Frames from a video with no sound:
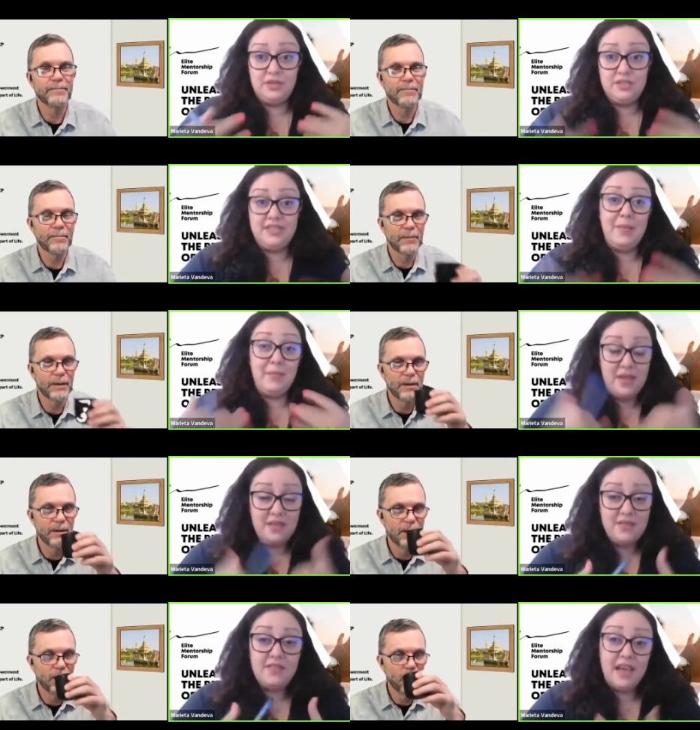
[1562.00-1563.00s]
Speaker 1: to step
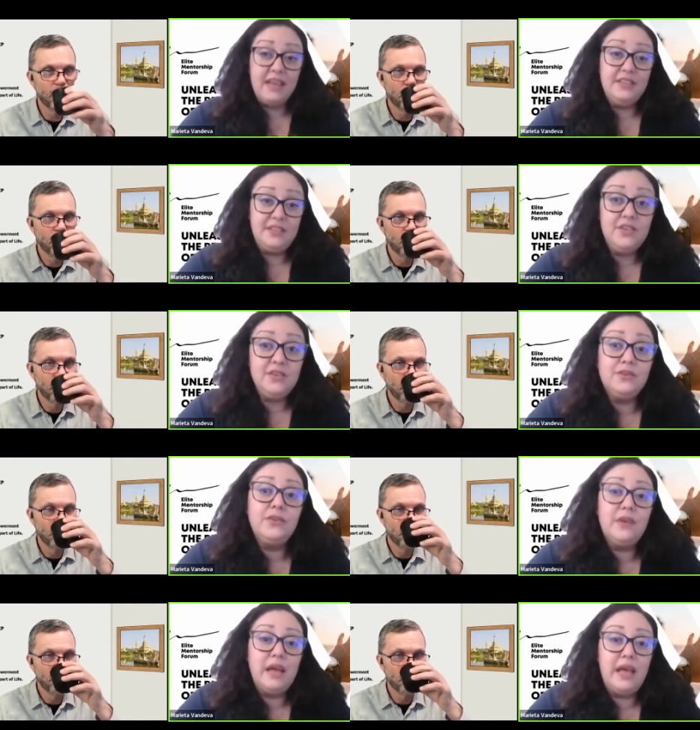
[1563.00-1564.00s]
inside
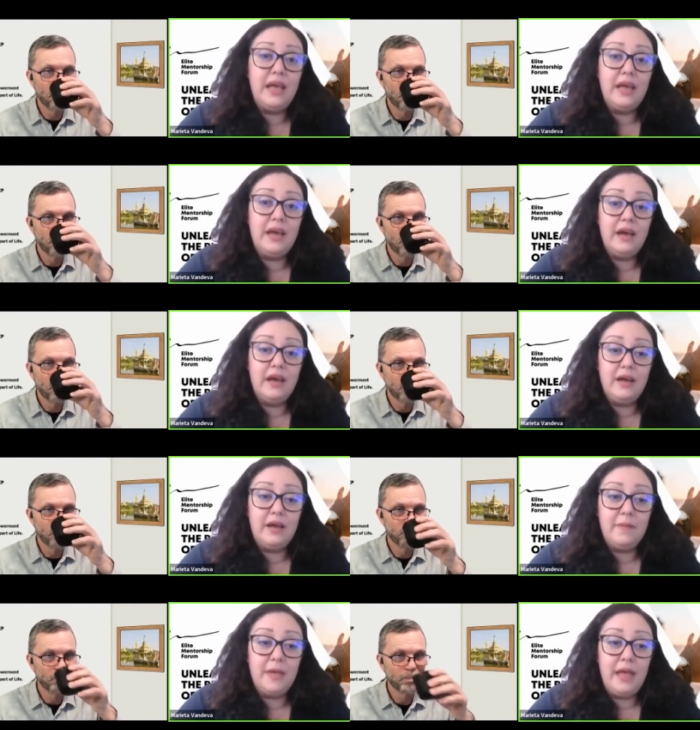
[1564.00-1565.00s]
you
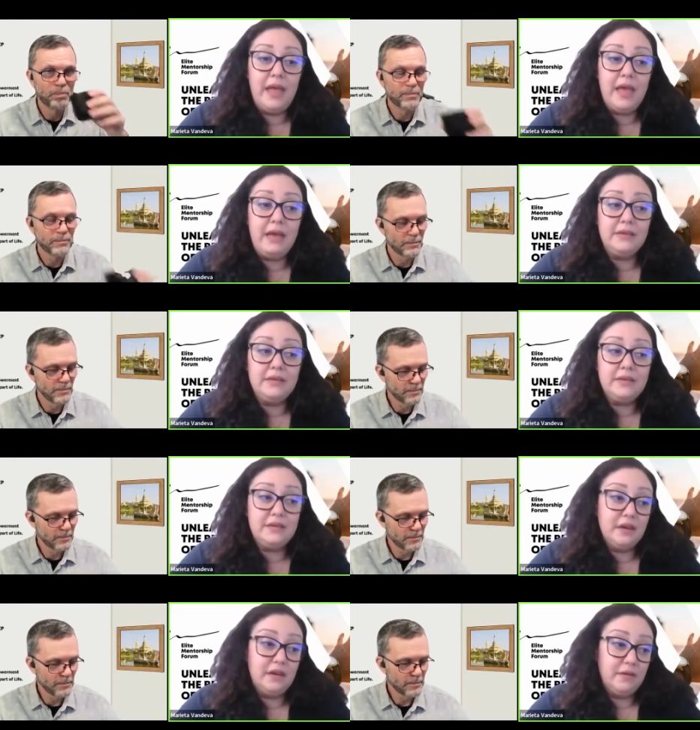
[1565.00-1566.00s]
uh, and,
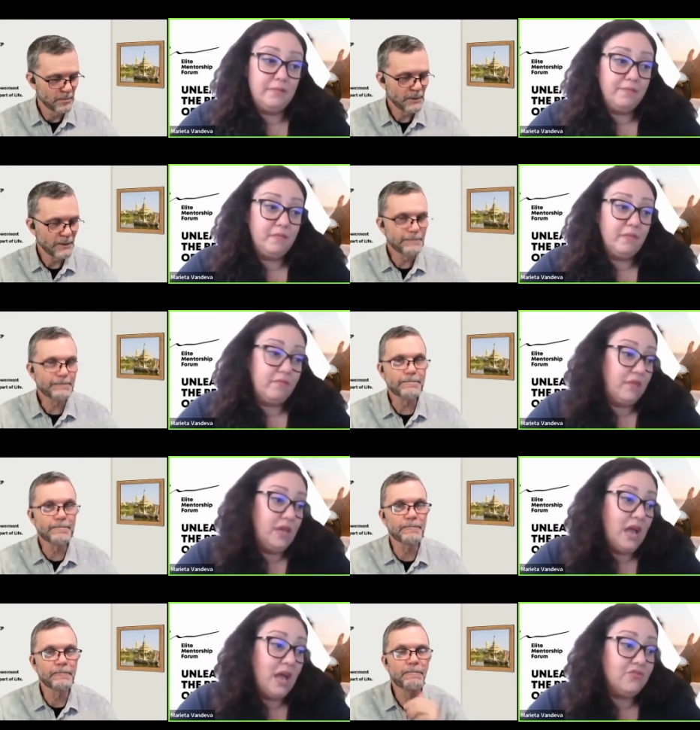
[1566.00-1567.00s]
um,
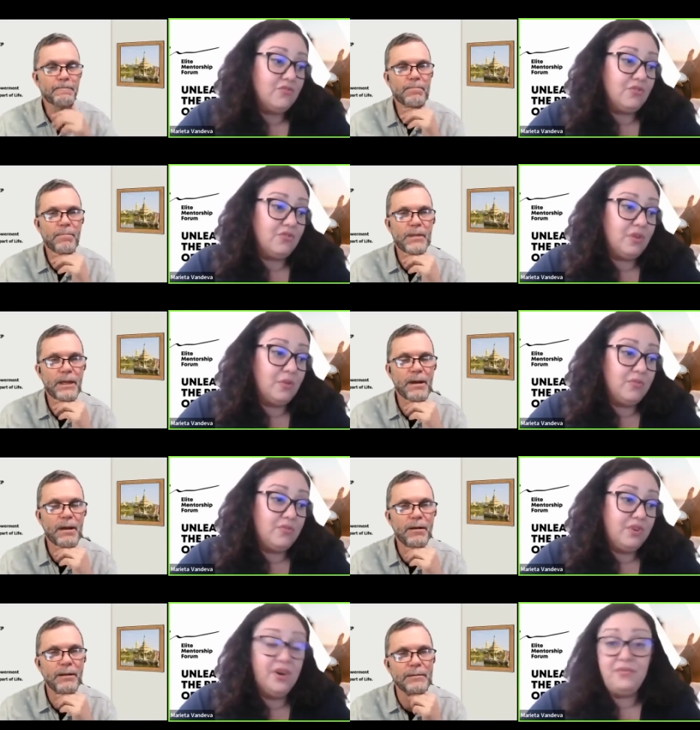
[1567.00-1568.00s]
yeah, just
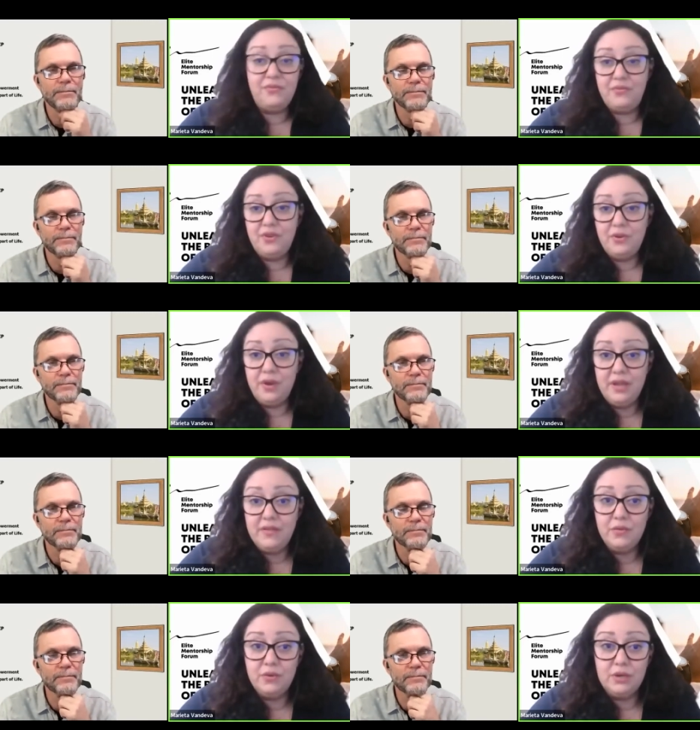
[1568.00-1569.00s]
observe your
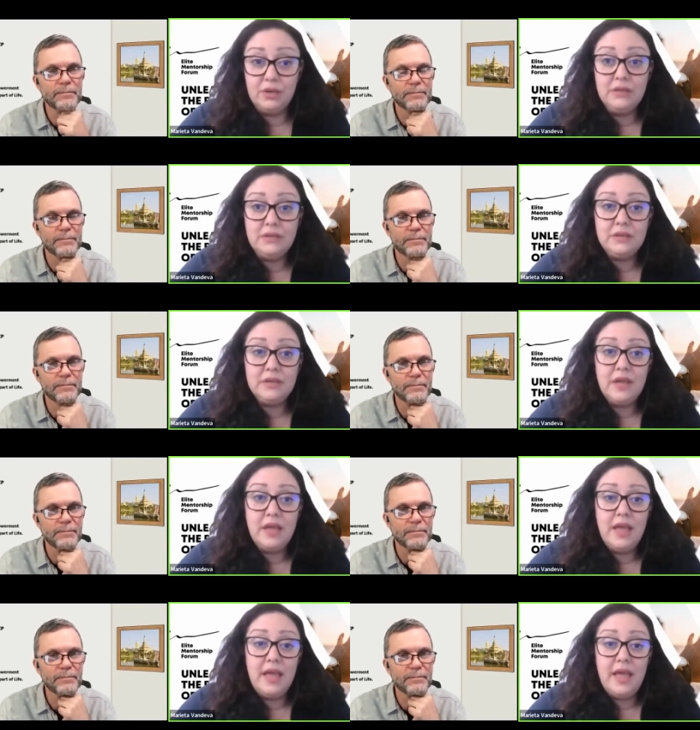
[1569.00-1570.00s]
inner world
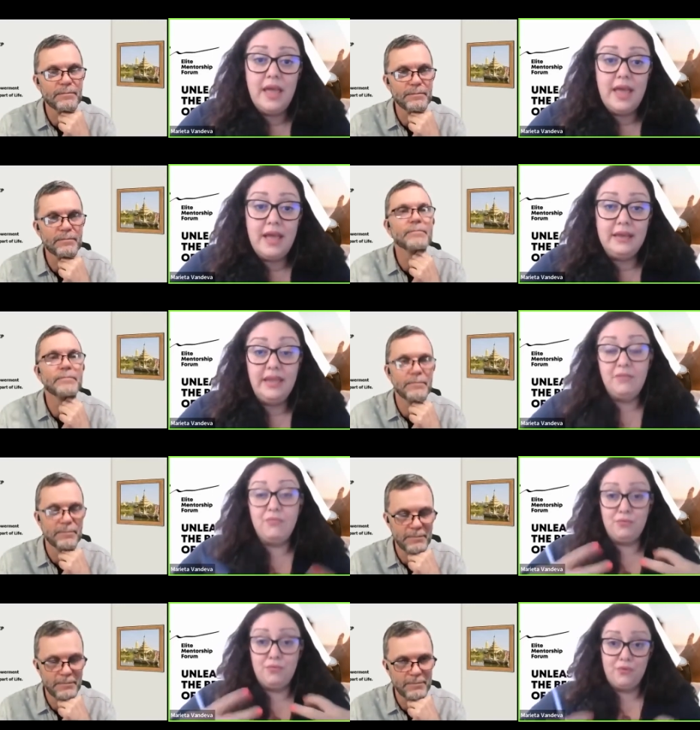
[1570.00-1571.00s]
and
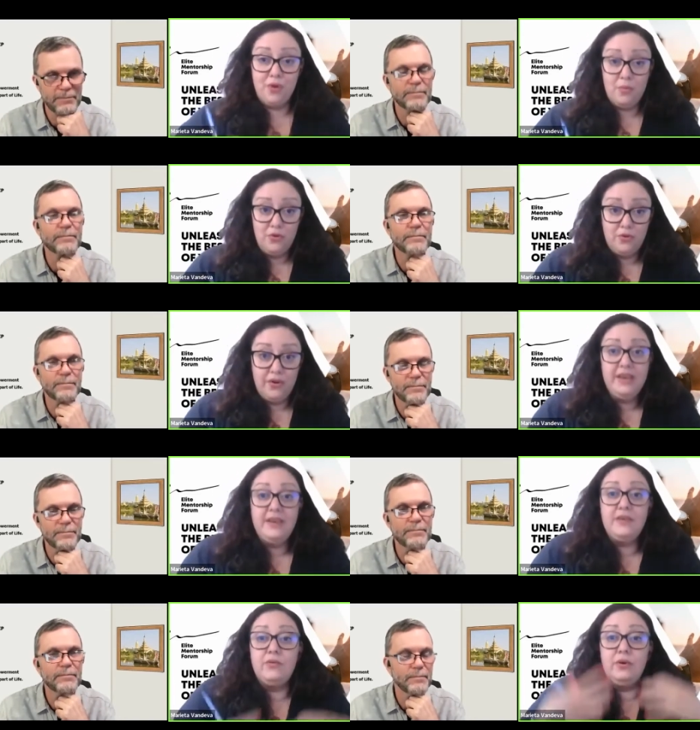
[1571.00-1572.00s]
give from your
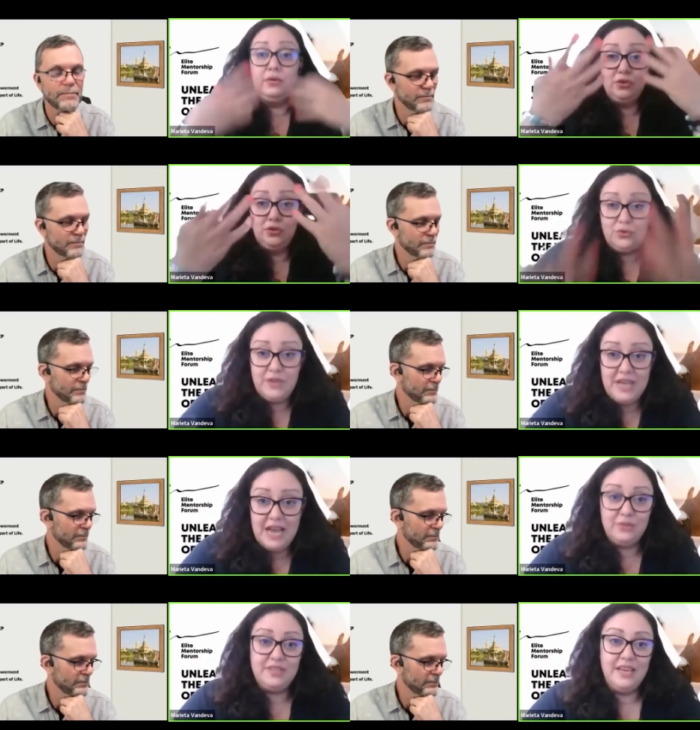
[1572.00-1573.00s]
inner world to the
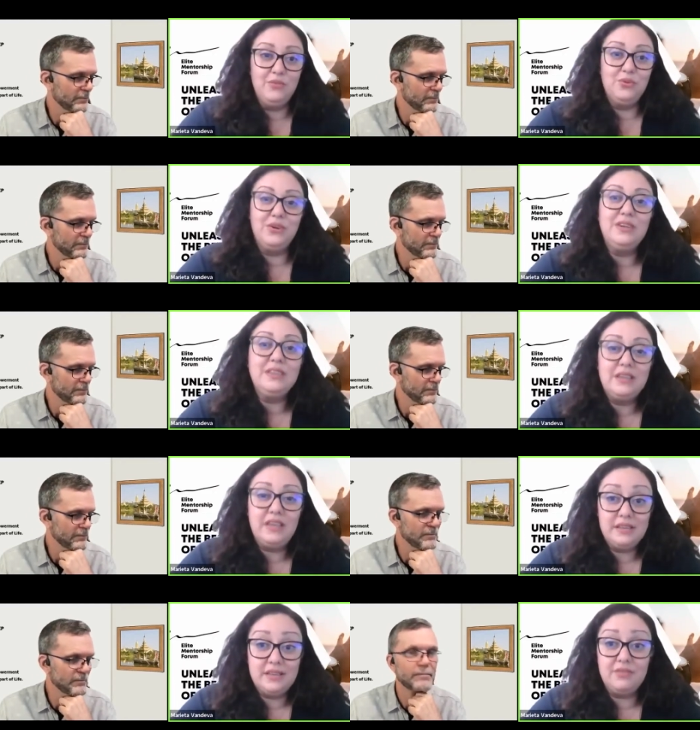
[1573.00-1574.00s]
outside world
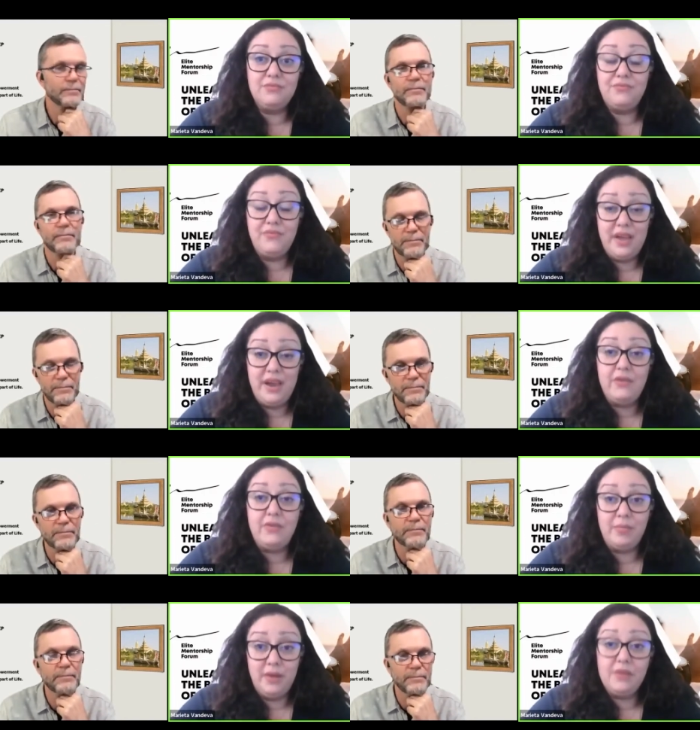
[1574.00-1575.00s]
is a
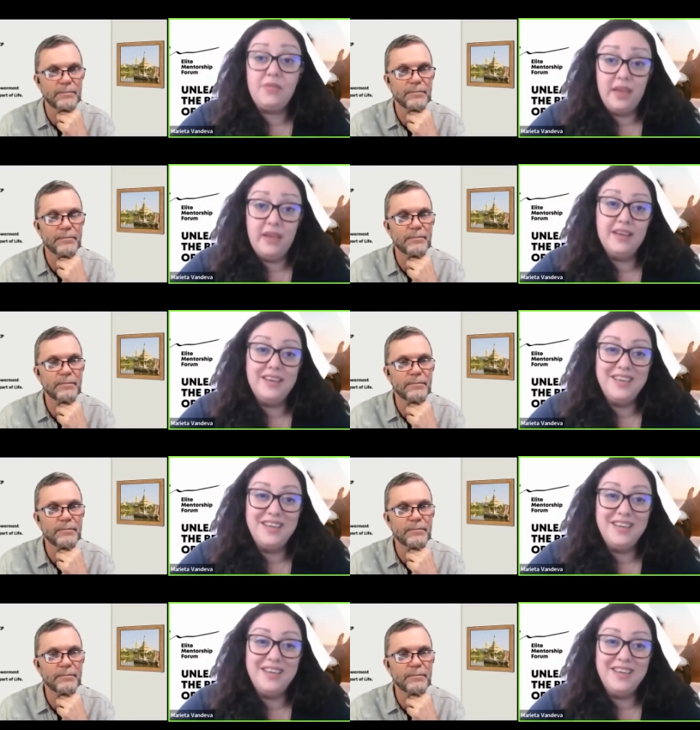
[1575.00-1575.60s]
very big thing